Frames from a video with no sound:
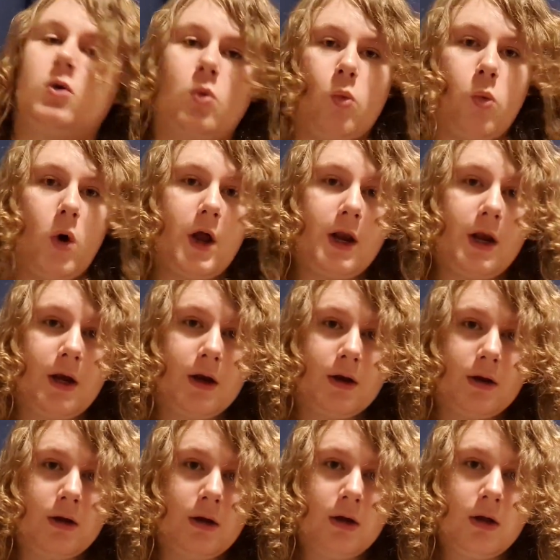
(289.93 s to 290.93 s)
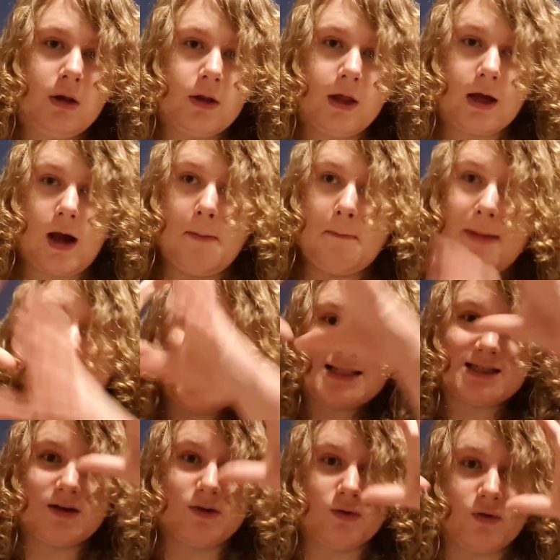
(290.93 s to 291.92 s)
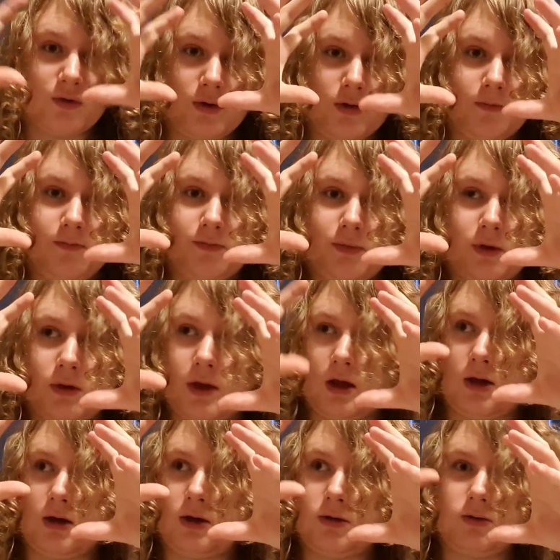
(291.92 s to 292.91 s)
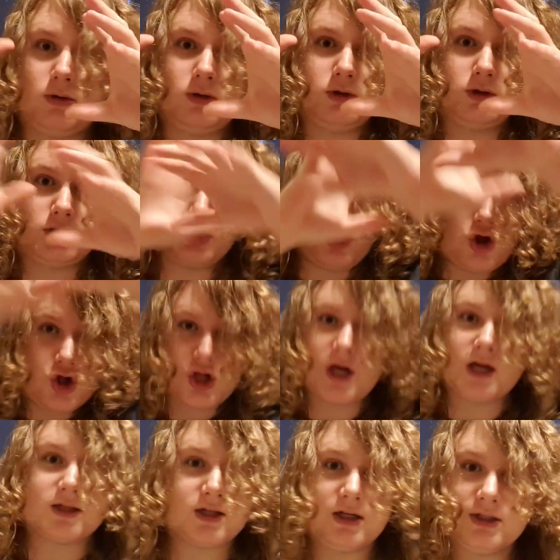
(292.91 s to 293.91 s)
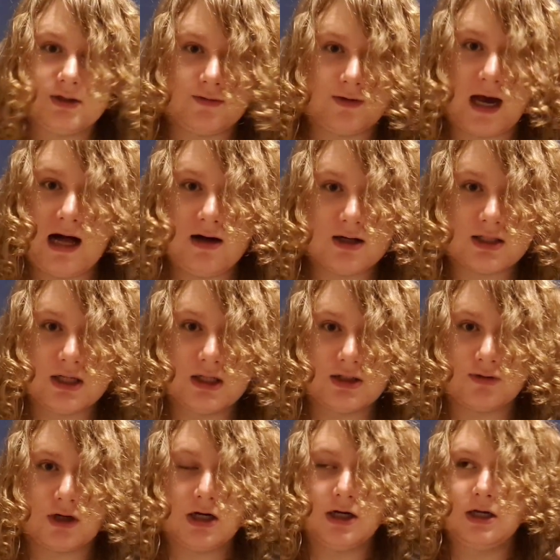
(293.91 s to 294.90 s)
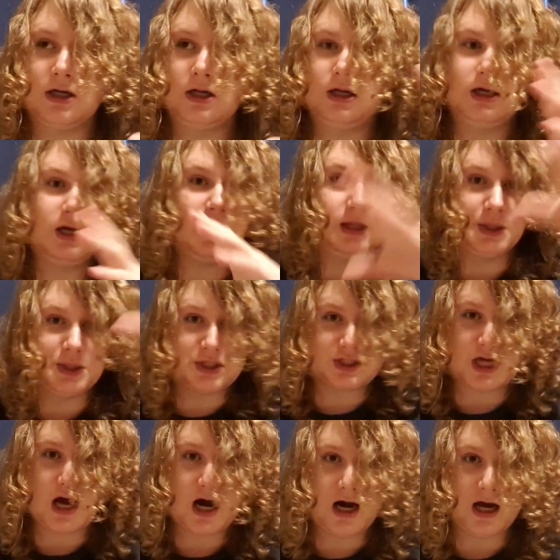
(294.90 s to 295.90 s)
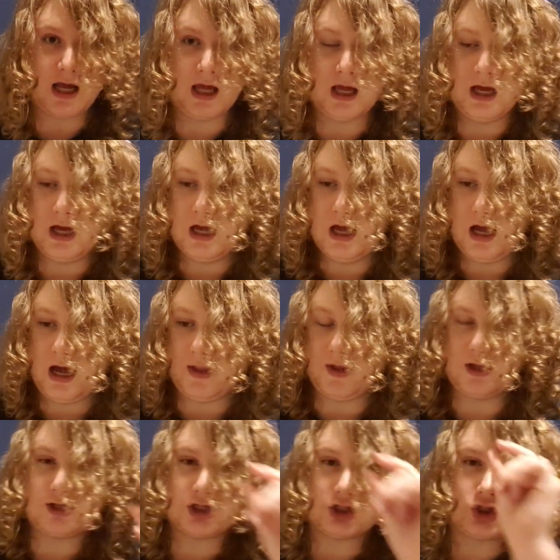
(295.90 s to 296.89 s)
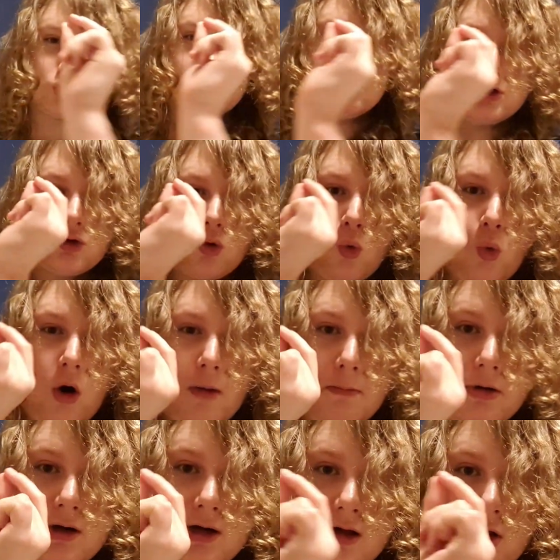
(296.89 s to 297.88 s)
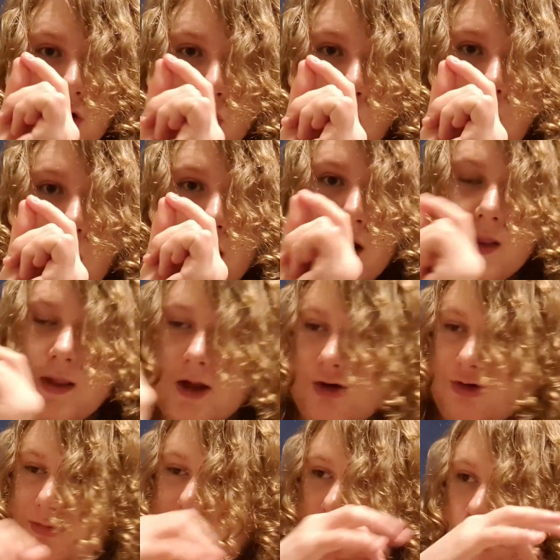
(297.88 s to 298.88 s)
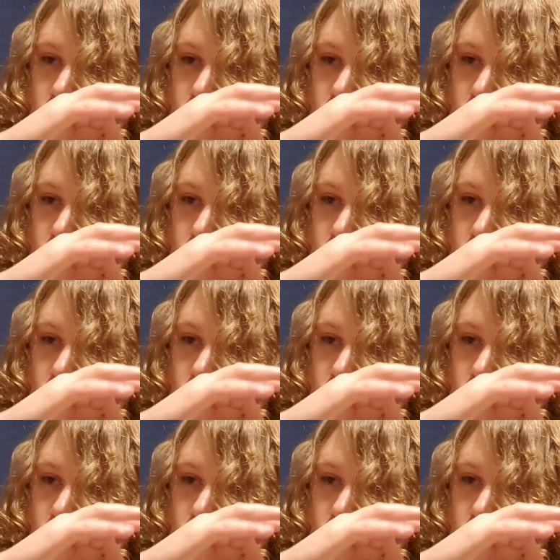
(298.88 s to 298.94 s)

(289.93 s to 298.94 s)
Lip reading: one, like a massive, like shit tons of galaxies, right, in the sky, and then just zoom into one particular one, and then it'd be a